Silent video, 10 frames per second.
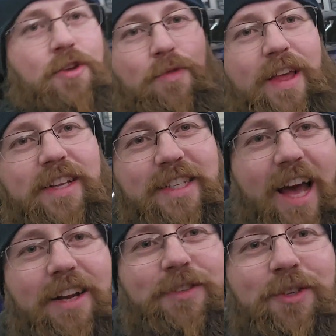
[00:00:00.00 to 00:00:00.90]
You read the
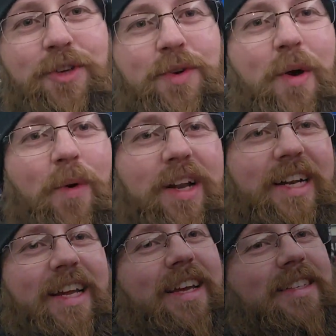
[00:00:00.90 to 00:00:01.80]
title, so you know what
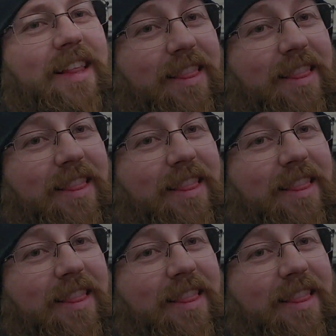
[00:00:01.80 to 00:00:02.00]
it is.